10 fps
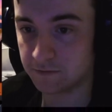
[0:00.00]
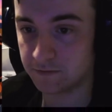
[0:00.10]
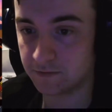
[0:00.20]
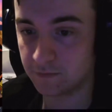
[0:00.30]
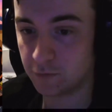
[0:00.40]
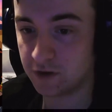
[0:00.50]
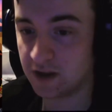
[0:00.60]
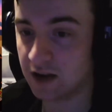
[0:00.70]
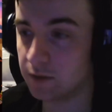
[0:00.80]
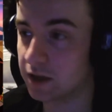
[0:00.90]
You know,
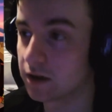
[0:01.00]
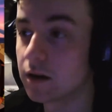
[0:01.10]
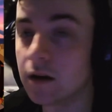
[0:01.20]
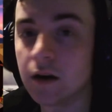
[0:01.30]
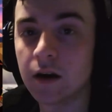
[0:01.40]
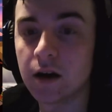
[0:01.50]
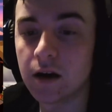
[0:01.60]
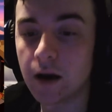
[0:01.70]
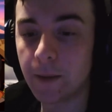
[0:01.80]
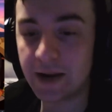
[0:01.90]
with Yang and Blake.
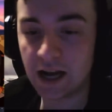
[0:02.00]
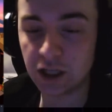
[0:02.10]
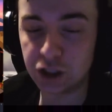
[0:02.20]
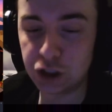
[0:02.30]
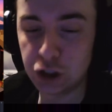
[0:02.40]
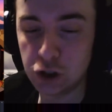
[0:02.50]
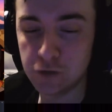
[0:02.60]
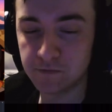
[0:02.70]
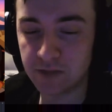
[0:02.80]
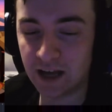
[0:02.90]
I mean, I
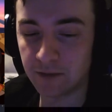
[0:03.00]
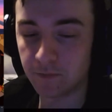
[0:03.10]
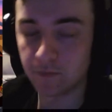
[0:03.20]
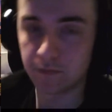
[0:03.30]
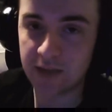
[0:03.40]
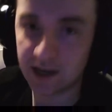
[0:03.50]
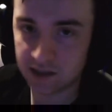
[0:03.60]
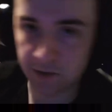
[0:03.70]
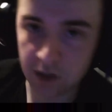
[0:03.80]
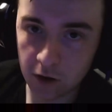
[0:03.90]
assume that
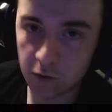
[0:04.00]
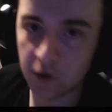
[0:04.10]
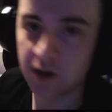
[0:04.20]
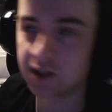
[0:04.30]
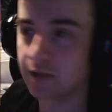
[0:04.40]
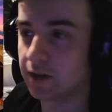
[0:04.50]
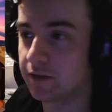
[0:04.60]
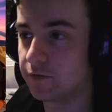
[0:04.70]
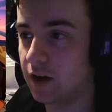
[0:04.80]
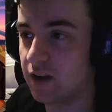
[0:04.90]
next episode we're going to have,
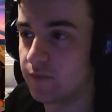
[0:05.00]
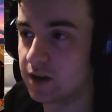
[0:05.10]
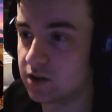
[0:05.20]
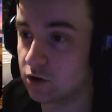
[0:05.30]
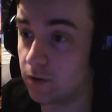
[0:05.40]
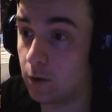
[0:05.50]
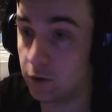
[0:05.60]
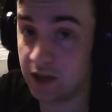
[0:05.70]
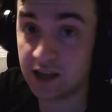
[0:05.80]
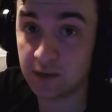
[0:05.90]
like, 5 minutes to talk
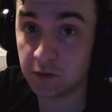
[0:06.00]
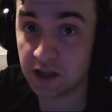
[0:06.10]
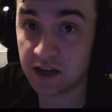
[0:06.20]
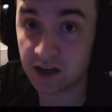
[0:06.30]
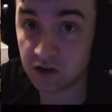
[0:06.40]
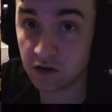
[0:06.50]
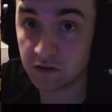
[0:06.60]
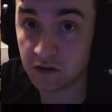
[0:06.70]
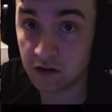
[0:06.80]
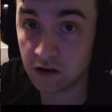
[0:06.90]
about what they did with their night
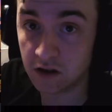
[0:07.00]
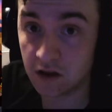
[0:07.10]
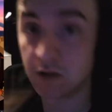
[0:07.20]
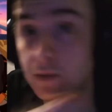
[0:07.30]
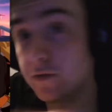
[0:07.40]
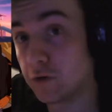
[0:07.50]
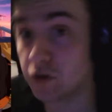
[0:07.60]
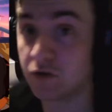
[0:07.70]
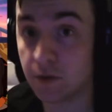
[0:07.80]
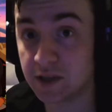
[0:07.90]
off.
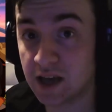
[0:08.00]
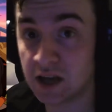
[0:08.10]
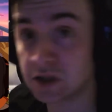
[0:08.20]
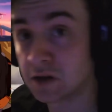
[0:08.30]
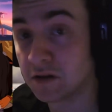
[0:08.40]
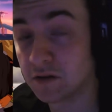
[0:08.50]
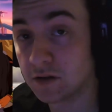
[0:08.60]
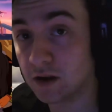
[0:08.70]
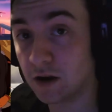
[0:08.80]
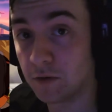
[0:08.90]
Before the Grim attacked,
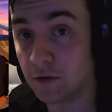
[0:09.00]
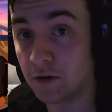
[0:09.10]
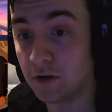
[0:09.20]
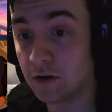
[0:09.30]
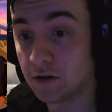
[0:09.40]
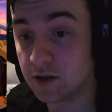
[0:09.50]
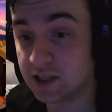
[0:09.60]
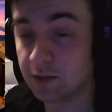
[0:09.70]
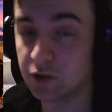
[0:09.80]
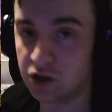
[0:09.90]
you know?
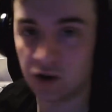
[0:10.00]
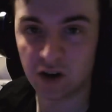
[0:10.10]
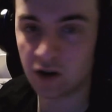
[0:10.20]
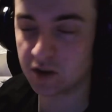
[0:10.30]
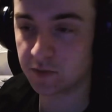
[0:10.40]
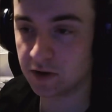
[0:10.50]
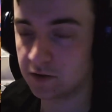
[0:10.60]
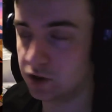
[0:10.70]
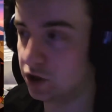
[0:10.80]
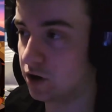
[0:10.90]
Same with John and
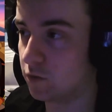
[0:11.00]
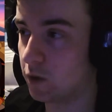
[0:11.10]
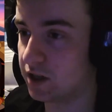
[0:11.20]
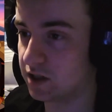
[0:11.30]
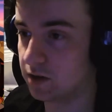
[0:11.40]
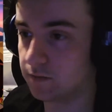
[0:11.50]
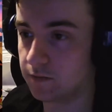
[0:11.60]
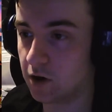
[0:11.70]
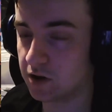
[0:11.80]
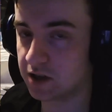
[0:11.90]
John Weiss
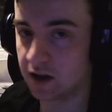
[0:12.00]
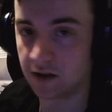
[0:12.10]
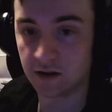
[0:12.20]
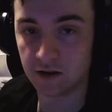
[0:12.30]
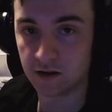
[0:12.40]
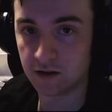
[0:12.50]
and Oscar.